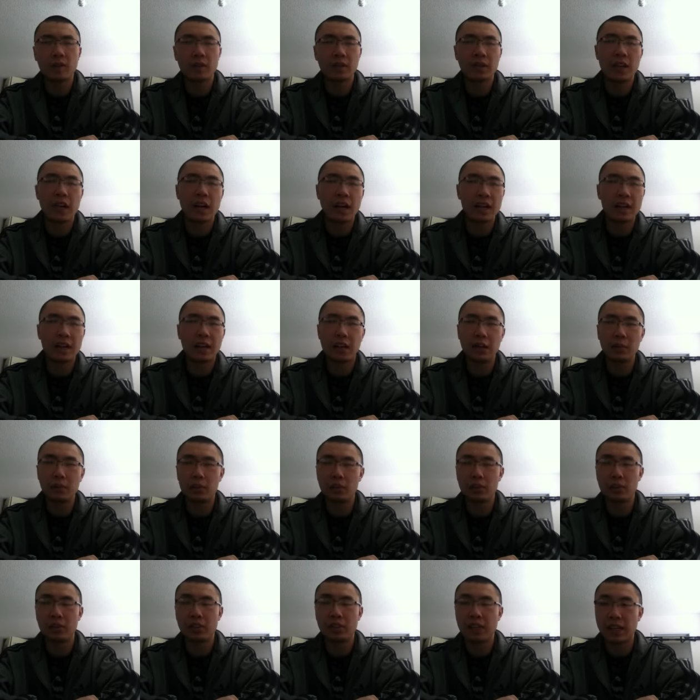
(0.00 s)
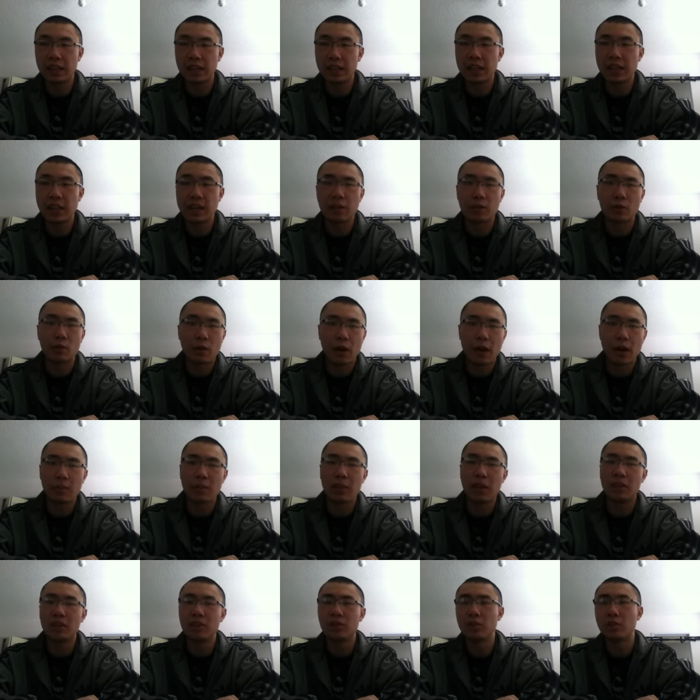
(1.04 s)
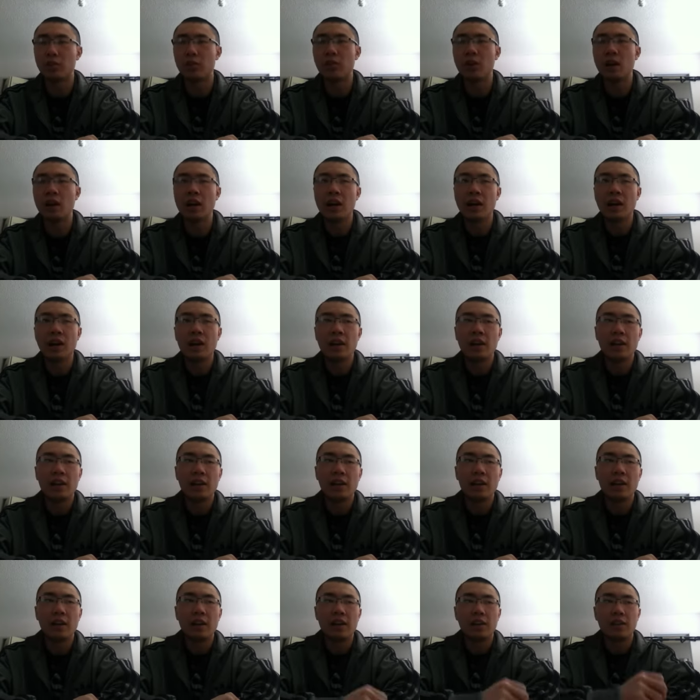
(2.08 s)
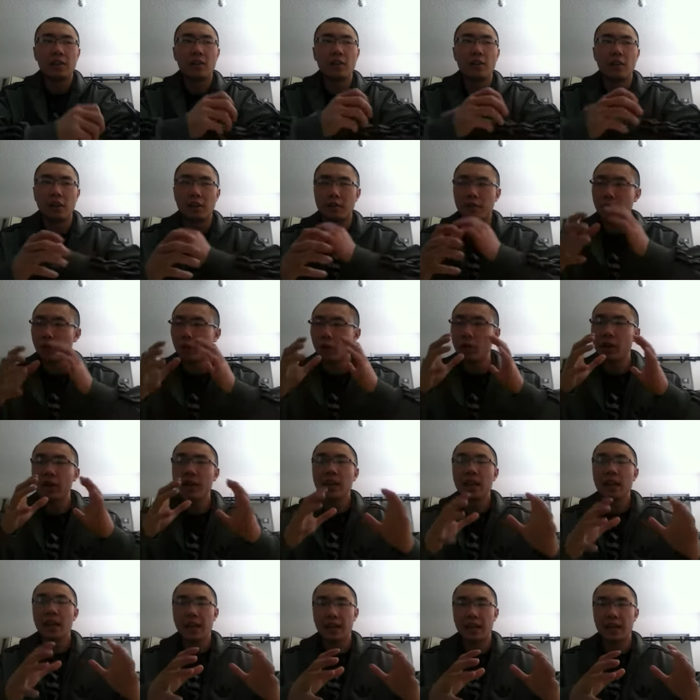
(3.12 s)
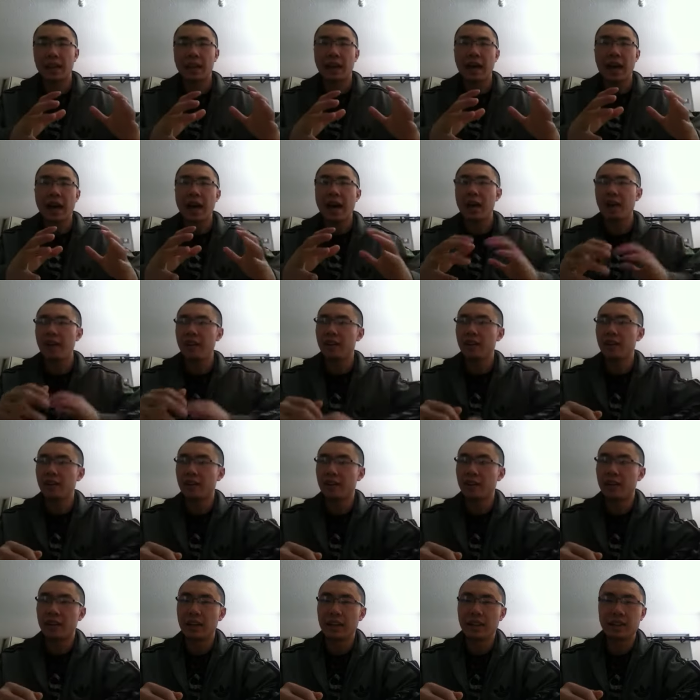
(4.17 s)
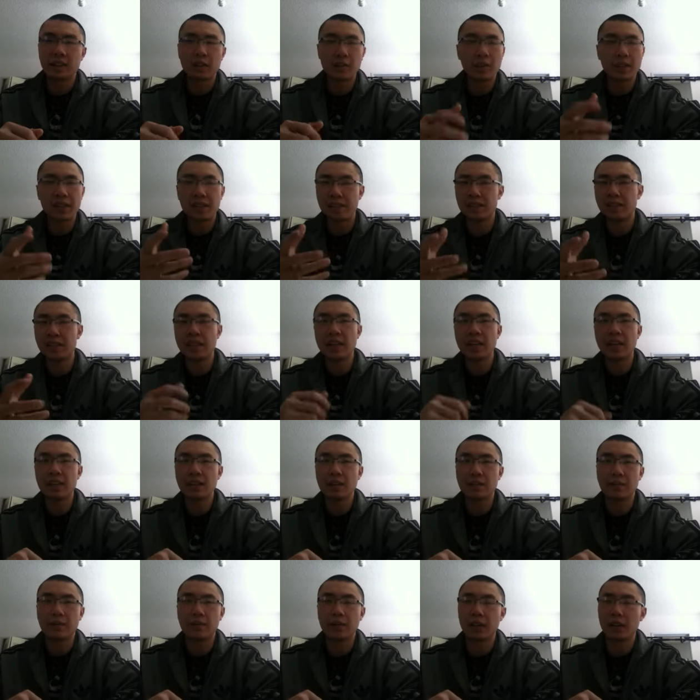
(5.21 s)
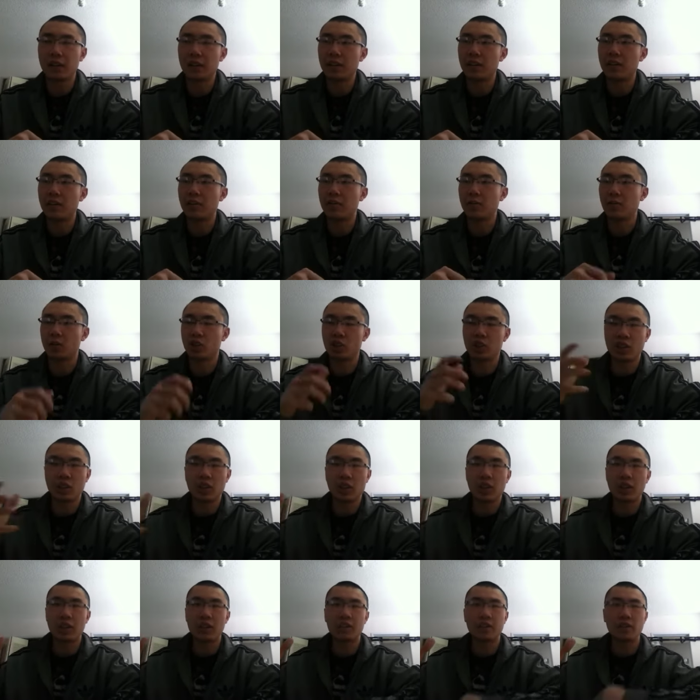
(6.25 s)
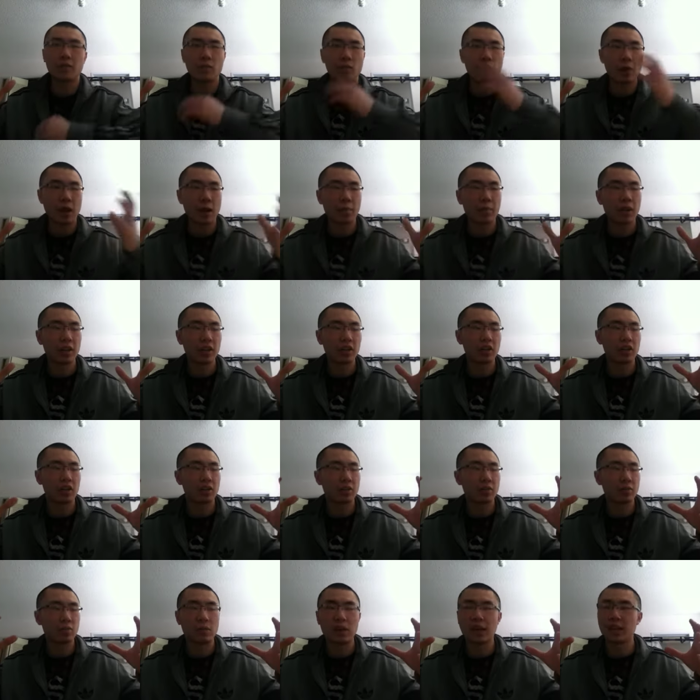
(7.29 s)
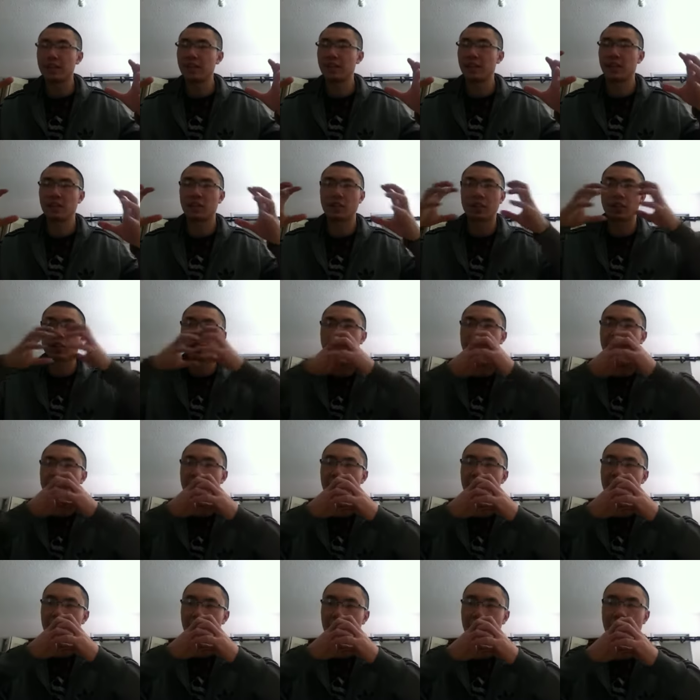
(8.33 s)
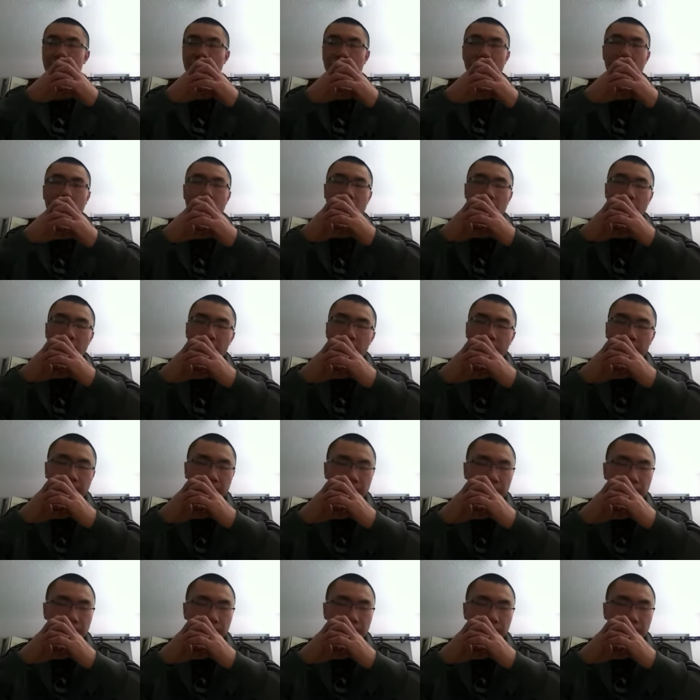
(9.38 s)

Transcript: was unable to take down Rampage, so you know if you look at it like that, it's gonna be a stand-up fight. You know, Rashad Rampage is wrestling; they're gonna cancel each other out,